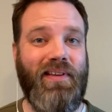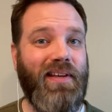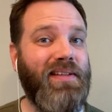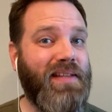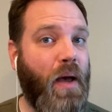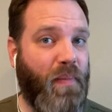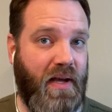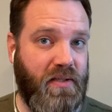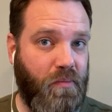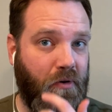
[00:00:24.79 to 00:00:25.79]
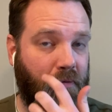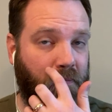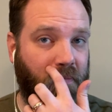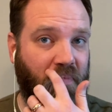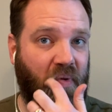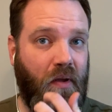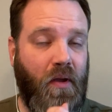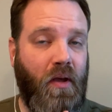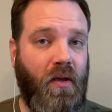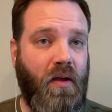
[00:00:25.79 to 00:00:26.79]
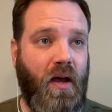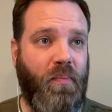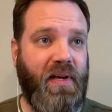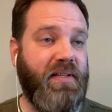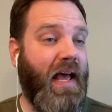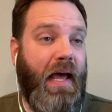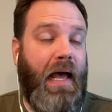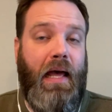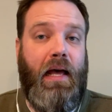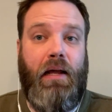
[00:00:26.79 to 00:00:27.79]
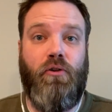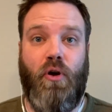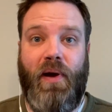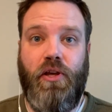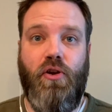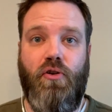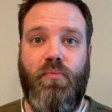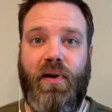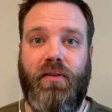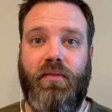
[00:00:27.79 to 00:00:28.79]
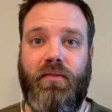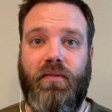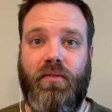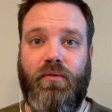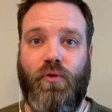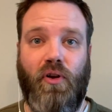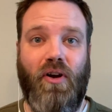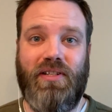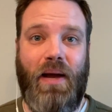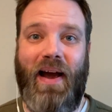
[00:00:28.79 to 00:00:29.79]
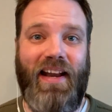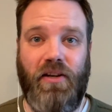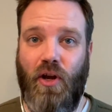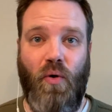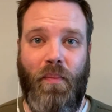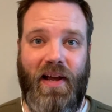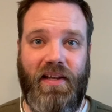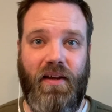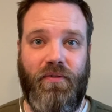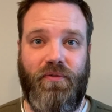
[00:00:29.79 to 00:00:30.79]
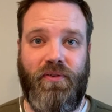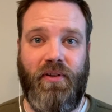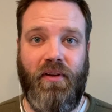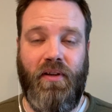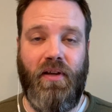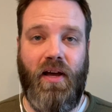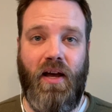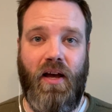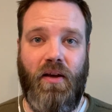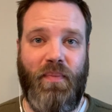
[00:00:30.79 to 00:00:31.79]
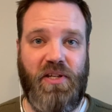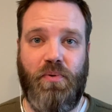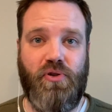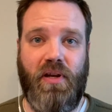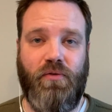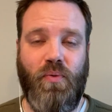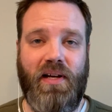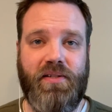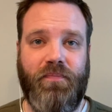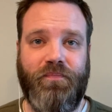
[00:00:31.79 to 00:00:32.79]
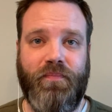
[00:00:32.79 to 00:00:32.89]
Is that possible? Because I don't know about you, but for a long time I didn't know what my spiritual gift was.